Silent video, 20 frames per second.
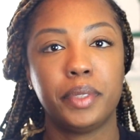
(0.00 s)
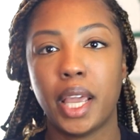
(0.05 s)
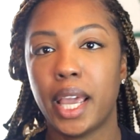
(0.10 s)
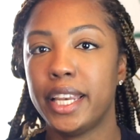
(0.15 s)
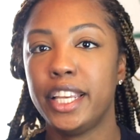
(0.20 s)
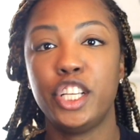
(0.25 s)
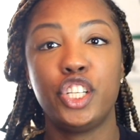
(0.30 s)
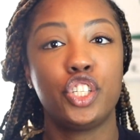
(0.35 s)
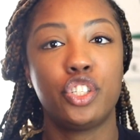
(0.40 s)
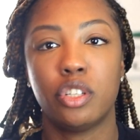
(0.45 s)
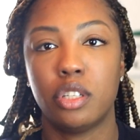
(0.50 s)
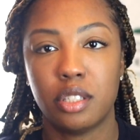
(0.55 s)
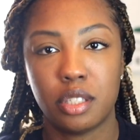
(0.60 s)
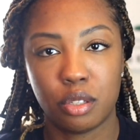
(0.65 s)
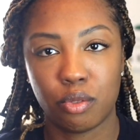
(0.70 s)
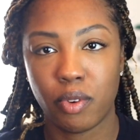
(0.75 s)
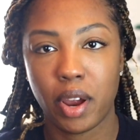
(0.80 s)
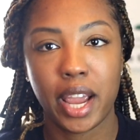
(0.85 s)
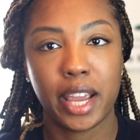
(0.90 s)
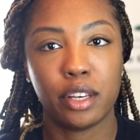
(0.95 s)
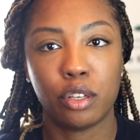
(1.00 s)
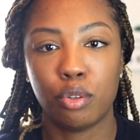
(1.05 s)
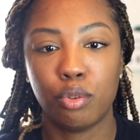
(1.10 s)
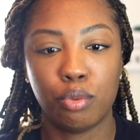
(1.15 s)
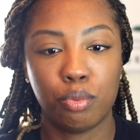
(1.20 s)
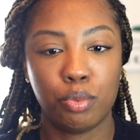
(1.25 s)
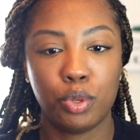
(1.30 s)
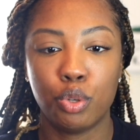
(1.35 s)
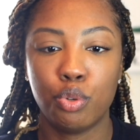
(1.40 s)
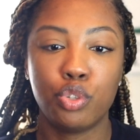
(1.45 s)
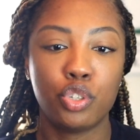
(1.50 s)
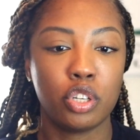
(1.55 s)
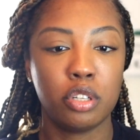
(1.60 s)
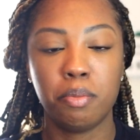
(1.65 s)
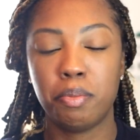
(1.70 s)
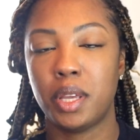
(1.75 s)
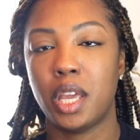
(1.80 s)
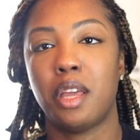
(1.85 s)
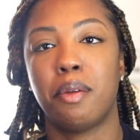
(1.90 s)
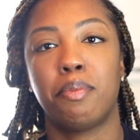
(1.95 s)
any shoulds, right? You
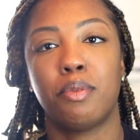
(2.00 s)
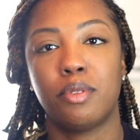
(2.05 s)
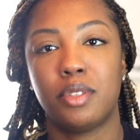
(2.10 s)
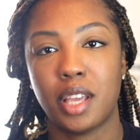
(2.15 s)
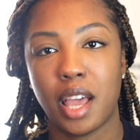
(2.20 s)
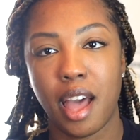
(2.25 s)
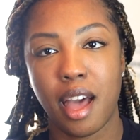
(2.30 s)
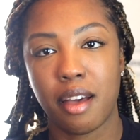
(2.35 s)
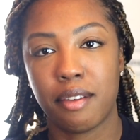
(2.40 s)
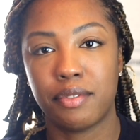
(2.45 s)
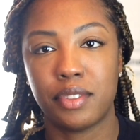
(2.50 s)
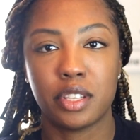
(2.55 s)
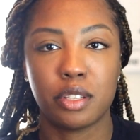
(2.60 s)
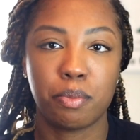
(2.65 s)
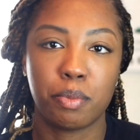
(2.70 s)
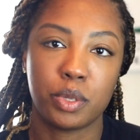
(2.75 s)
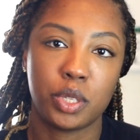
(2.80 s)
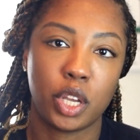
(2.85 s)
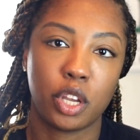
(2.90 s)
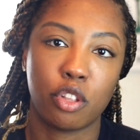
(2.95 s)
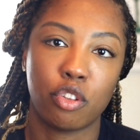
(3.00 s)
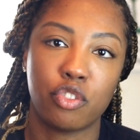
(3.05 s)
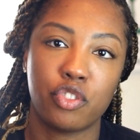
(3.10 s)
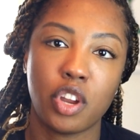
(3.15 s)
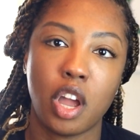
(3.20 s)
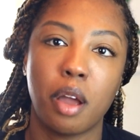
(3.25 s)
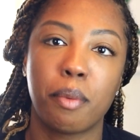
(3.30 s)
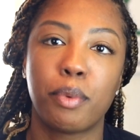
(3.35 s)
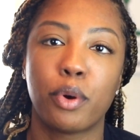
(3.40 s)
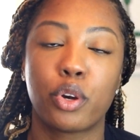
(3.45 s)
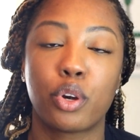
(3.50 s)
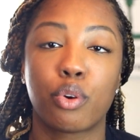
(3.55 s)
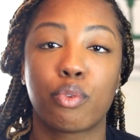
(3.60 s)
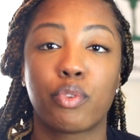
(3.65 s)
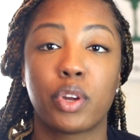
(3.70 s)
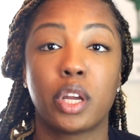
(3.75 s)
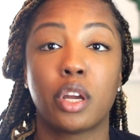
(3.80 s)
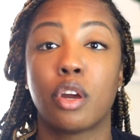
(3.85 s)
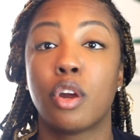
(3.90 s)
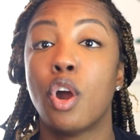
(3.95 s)
should be able to have this particular job or
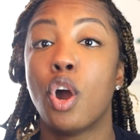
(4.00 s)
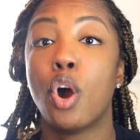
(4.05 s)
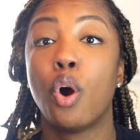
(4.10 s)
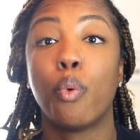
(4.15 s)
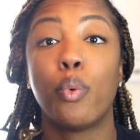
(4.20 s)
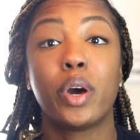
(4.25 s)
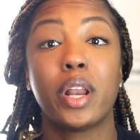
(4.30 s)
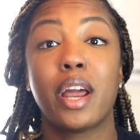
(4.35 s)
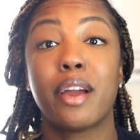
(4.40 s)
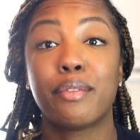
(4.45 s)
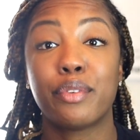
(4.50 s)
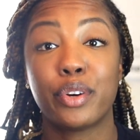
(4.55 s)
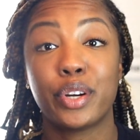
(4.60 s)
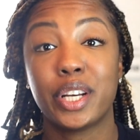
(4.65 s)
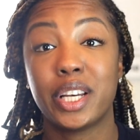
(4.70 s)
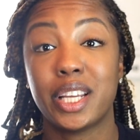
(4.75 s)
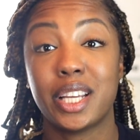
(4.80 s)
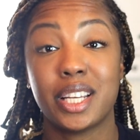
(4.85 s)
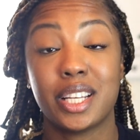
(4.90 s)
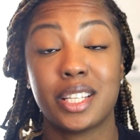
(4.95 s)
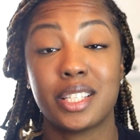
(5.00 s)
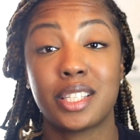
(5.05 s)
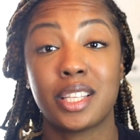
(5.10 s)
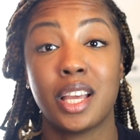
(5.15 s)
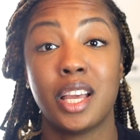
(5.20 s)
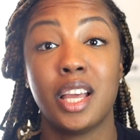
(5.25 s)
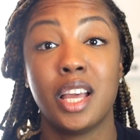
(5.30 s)
career, whatever it is.